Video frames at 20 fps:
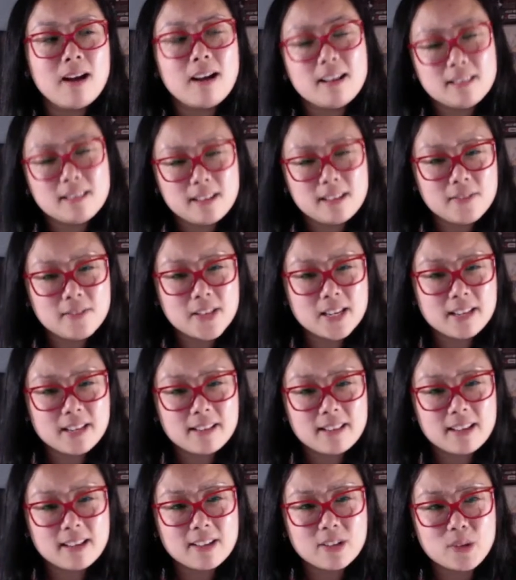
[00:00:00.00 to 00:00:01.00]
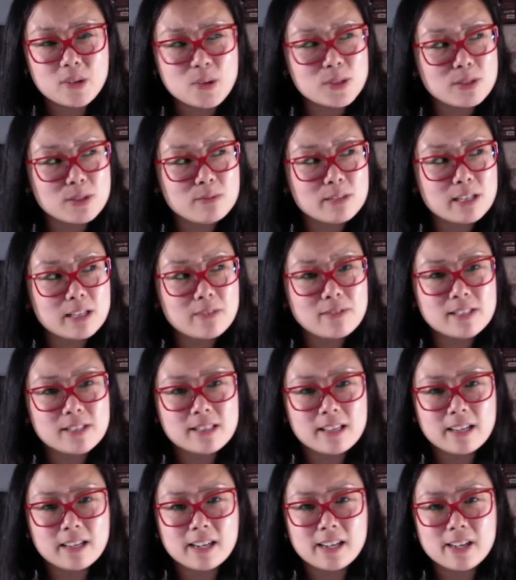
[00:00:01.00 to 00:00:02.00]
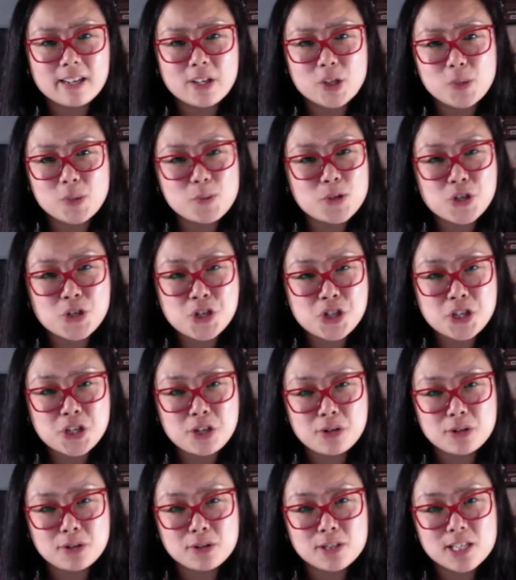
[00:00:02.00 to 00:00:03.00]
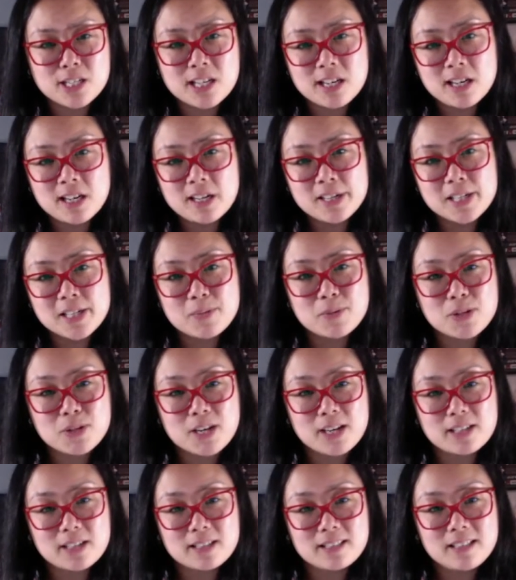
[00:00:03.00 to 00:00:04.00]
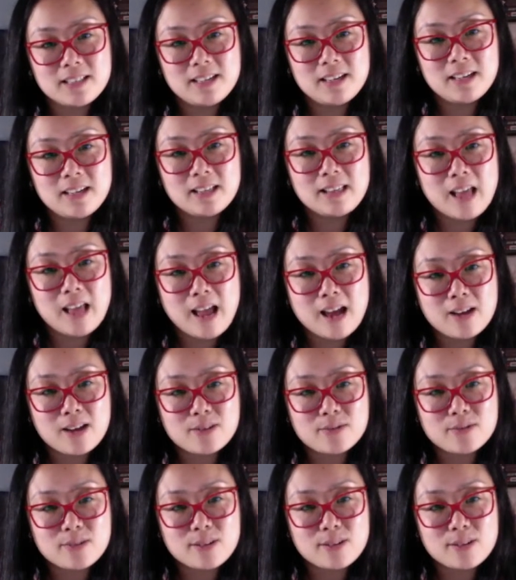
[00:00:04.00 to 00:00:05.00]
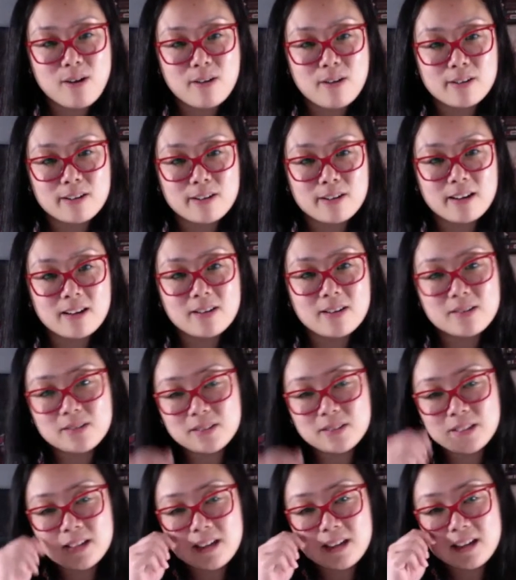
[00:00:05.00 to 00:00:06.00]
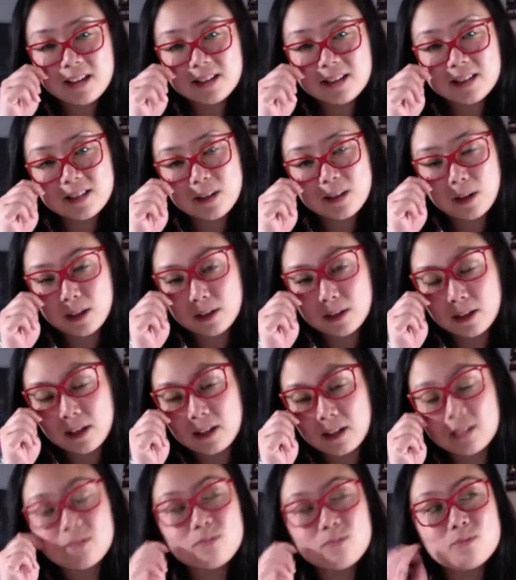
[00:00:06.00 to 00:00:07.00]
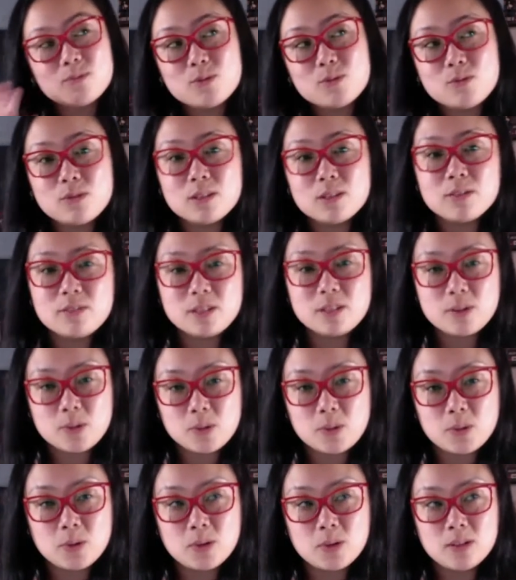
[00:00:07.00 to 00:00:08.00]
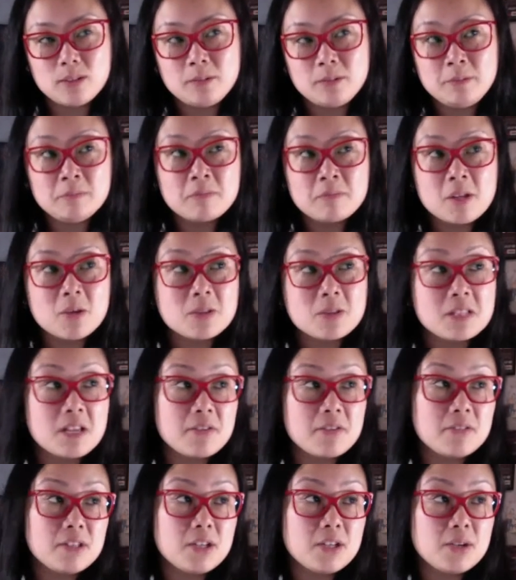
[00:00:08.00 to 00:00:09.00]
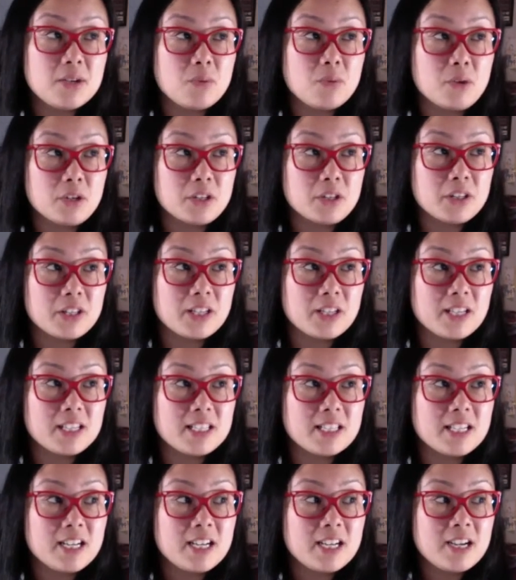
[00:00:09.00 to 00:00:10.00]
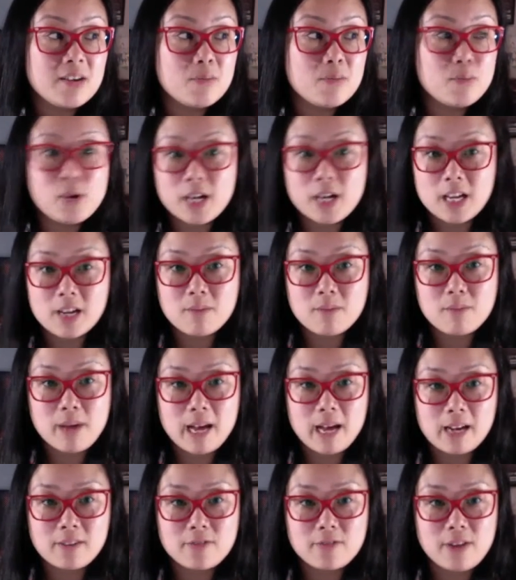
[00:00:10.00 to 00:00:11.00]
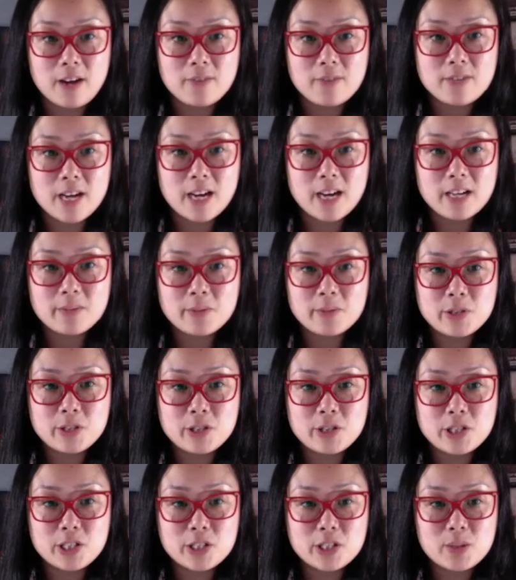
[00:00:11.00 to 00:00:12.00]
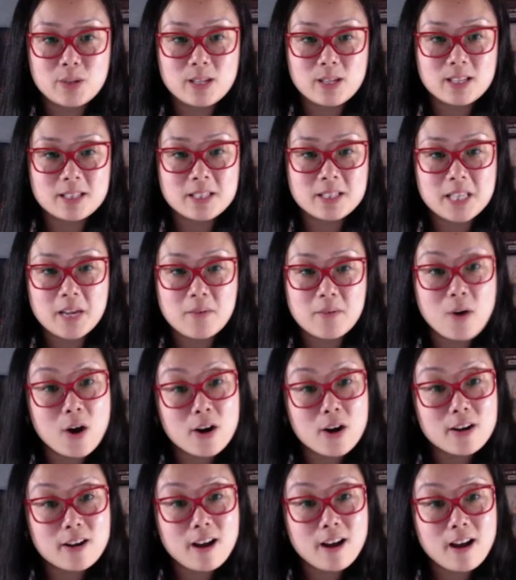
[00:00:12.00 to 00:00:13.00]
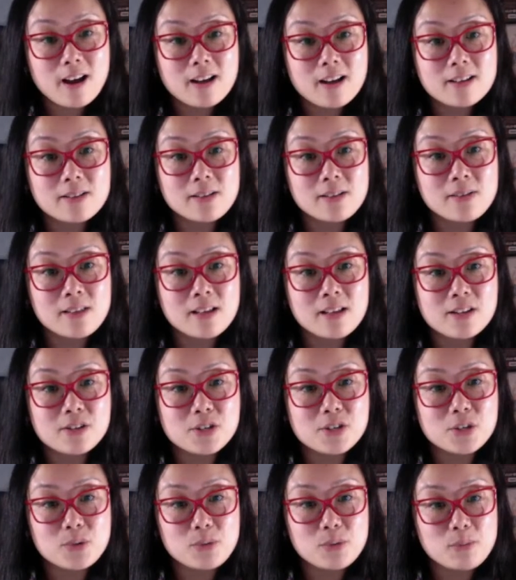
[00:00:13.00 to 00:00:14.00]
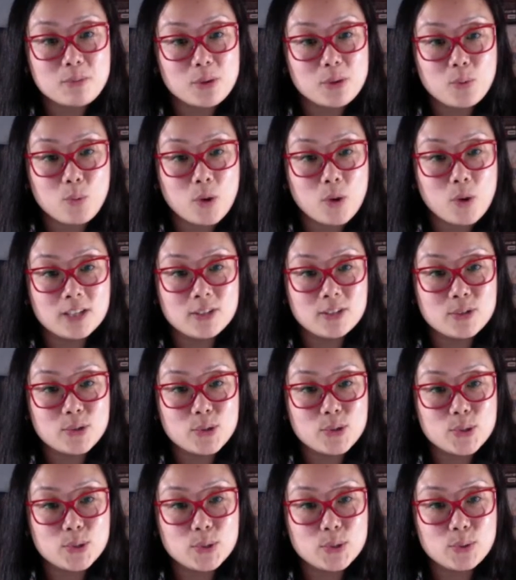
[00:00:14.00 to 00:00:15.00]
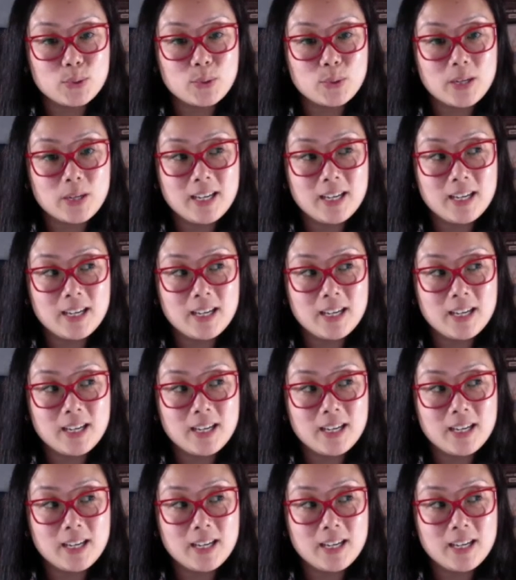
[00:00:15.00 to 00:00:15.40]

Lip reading: love that he like used himself as like a human shield to protect the Hound and Arya. So I thought it was really, really cool. It was definitely worth it bringing him back 5 times just so he can save Arya, and then she would be the one to